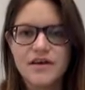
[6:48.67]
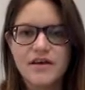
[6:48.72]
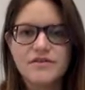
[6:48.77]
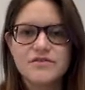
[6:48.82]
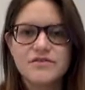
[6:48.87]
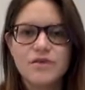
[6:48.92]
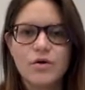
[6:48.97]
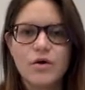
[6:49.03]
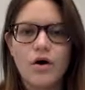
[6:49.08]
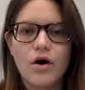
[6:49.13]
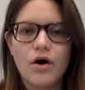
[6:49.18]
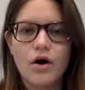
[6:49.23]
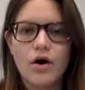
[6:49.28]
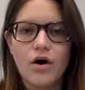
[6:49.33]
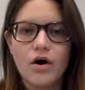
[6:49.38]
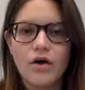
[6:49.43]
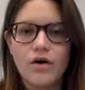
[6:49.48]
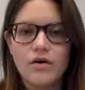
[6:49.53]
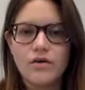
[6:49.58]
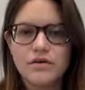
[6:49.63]
So
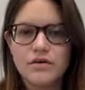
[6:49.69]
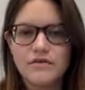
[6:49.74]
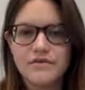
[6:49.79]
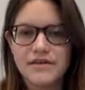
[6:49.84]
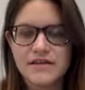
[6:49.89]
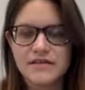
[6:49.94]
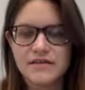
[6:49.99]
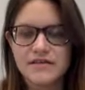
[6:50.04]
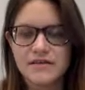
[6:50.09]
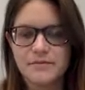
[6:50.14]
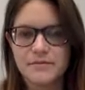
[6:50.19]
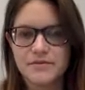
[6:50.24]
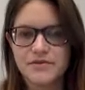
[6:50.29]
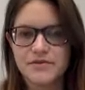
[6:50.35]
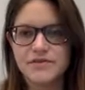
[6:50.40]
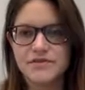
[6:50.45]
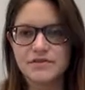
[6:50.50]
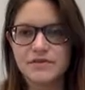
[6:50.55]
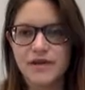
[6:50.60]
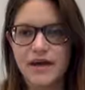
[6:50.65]
all of these numbers
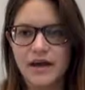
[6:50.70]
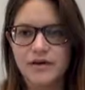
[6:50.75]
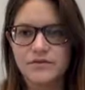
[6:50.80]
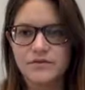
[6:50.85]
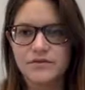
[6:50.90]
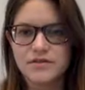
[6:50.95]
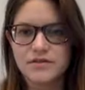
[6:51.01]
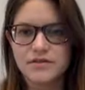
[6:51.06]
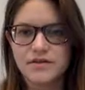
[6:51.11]
do count.